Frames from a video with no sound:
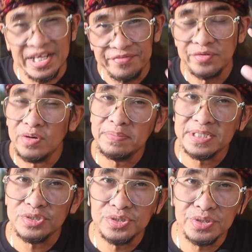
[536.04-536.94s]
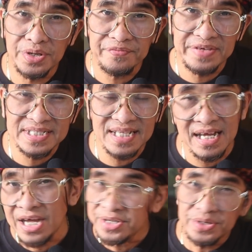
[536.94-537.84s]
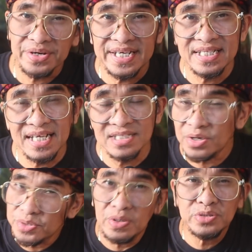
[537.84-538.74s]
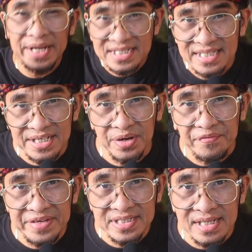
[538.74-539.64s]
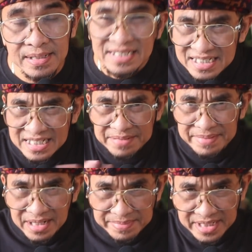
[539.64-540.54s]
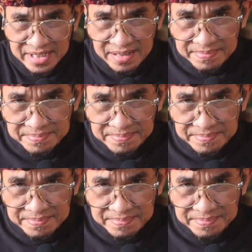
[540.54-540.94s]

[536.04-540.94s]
if you want me to do your visa, your KITAS, or you want to extend your visa, just email me here.